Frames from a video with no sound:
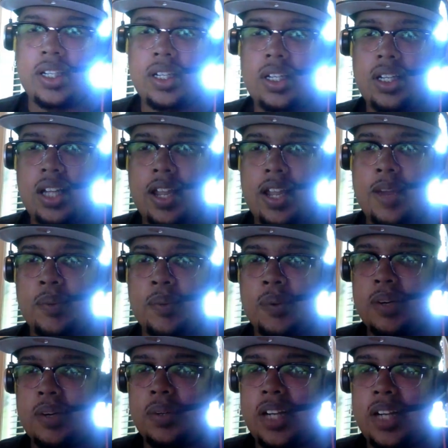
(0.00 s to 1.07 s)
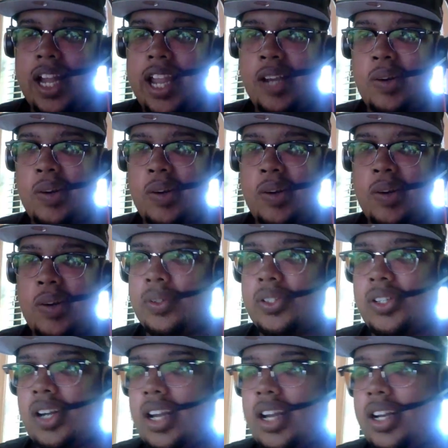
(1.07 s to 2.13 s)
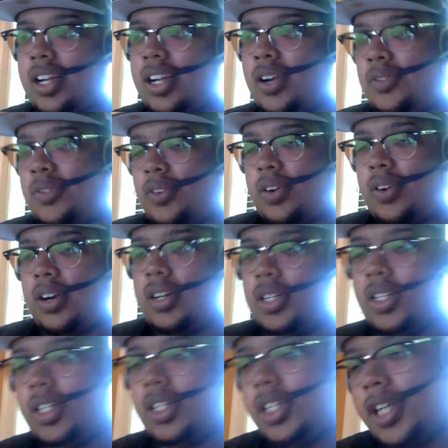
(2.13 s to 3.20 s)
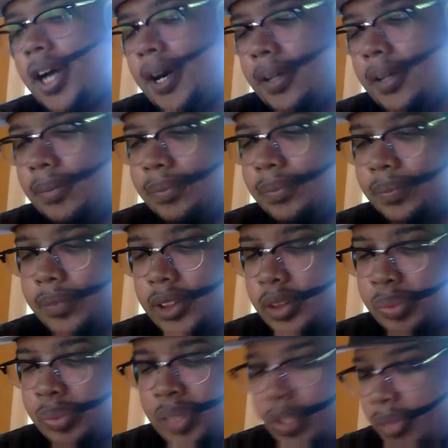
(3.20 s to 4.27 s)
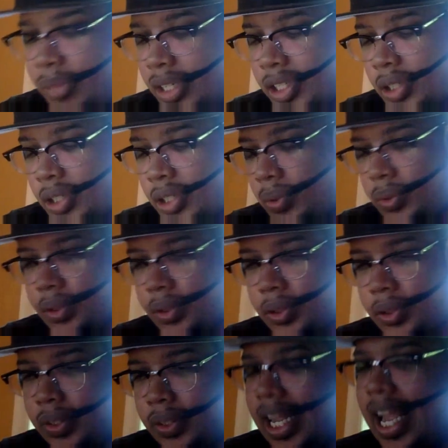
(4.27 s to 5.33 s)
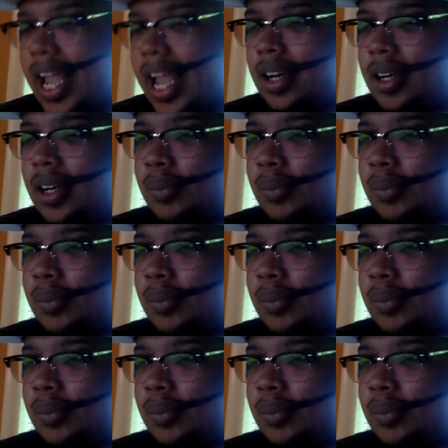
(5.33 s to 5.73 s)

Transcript: and what what angle I'm, i was trying to go for. Um, so pretty much grew grew in that. Um,